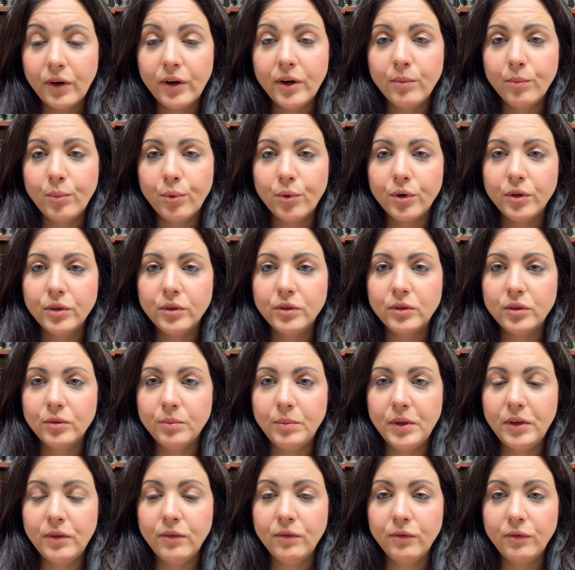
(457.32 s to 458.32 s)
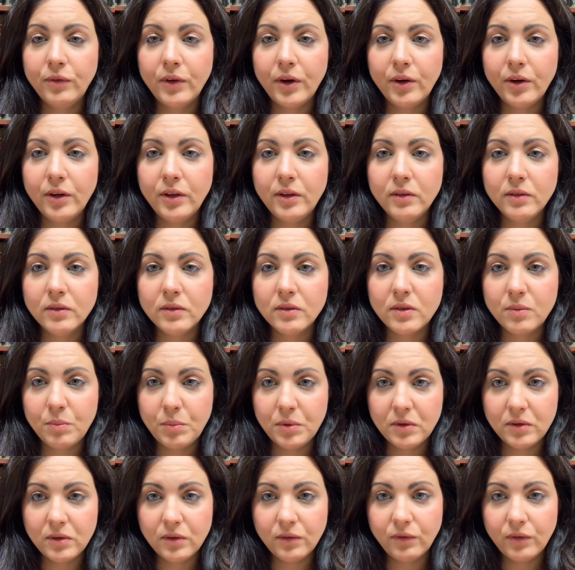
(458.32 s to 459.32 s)
important to be very
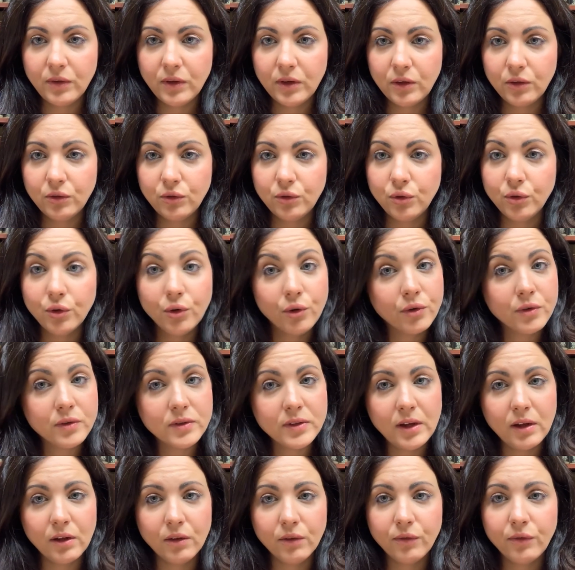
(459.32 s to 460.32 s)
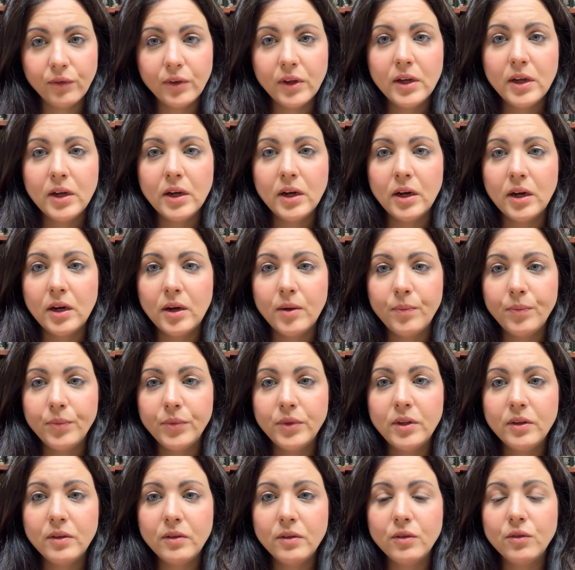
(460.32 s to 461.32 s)
specific to yourself.
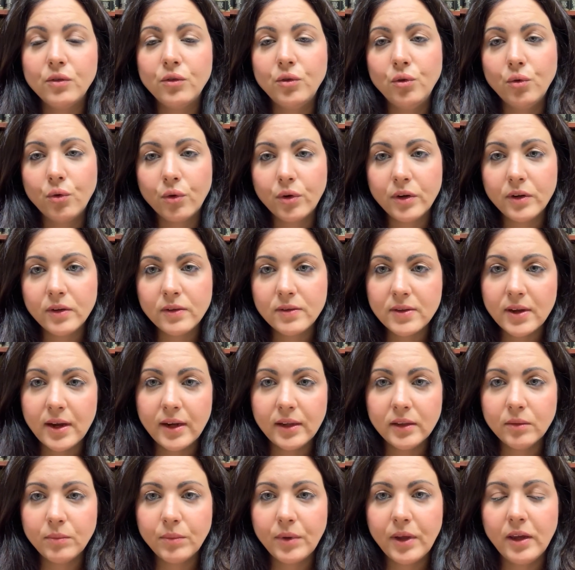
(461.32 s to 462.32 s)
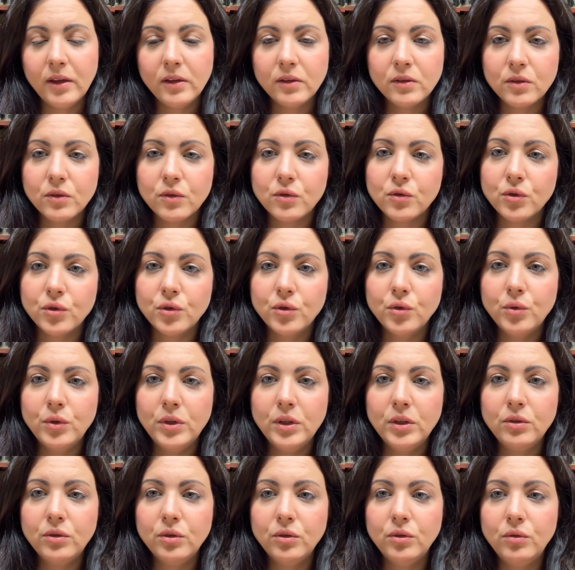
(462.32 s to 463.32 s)
This is your asylum case, so you
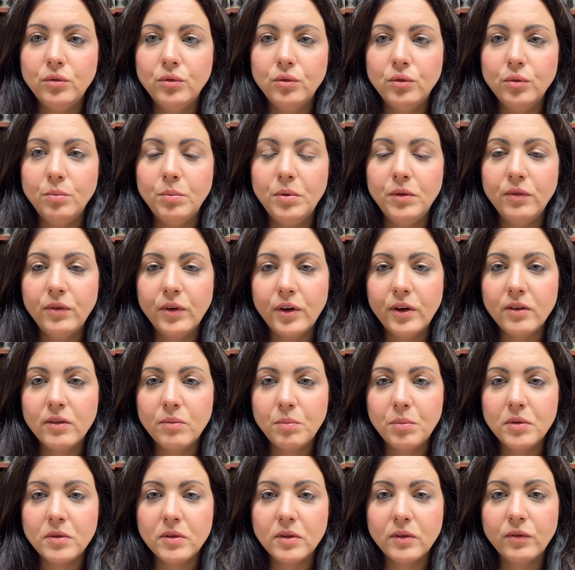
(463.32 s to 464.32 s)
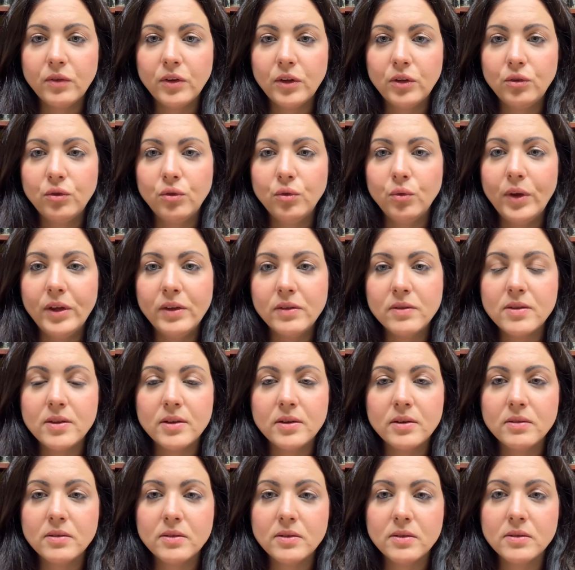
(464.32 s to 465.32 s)
need to be very specific to
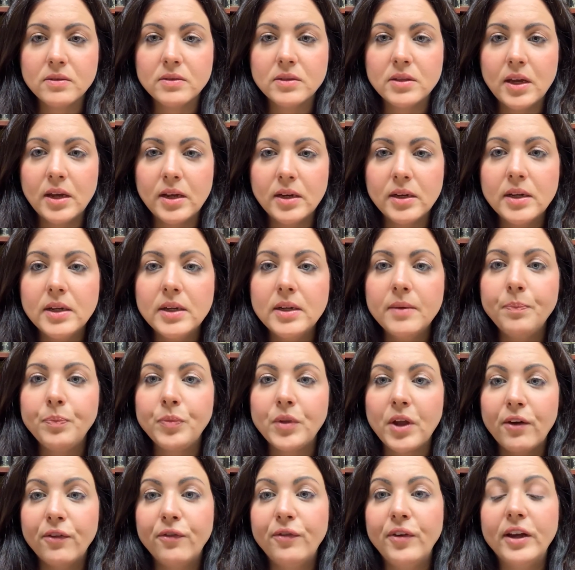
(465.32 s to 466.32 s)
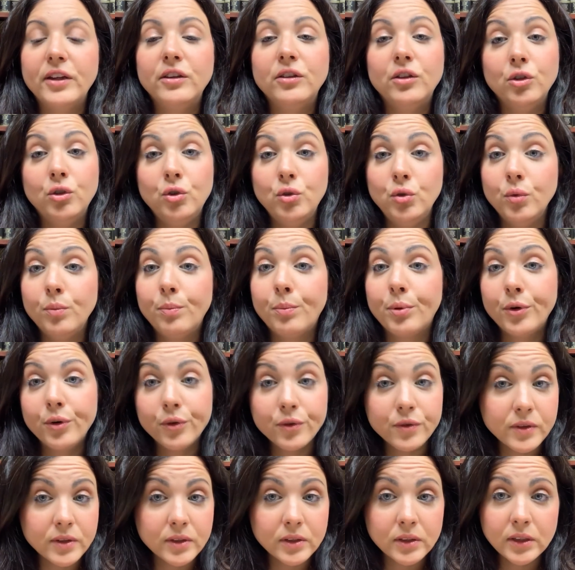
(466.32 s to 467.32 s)
incidences that affected you
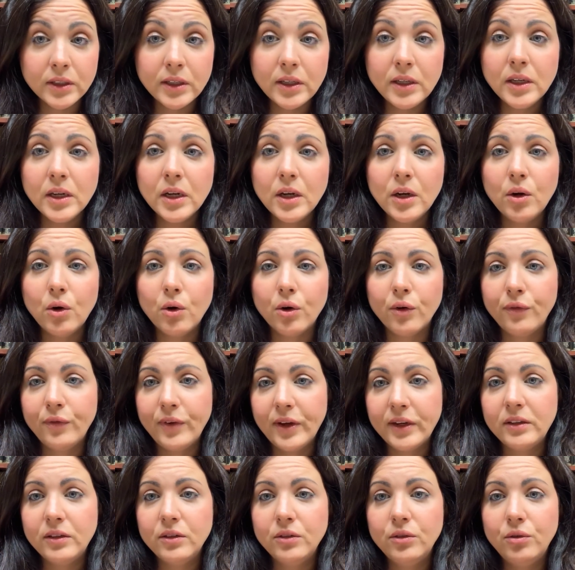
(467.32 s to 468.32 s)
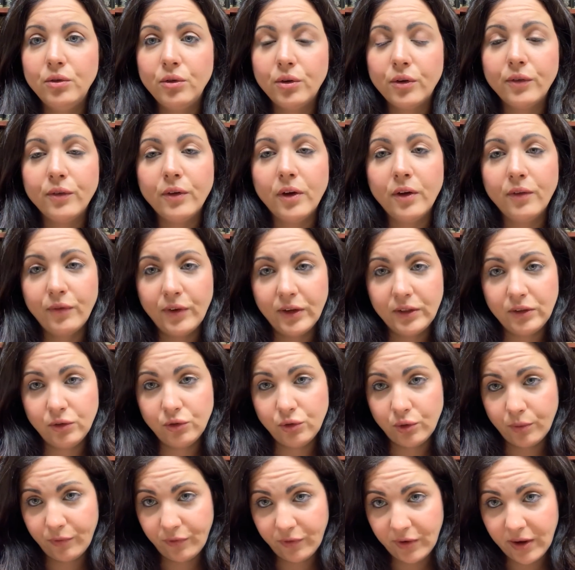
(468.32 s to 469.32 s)
personally or affected
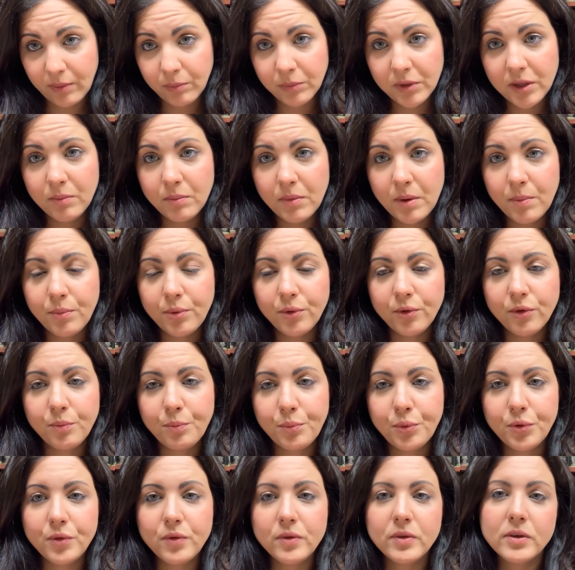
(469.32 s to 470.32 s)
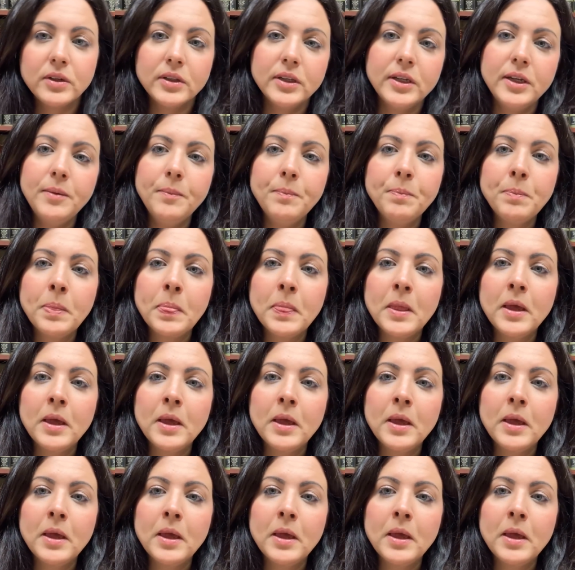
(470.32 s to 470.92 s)
your family members personally.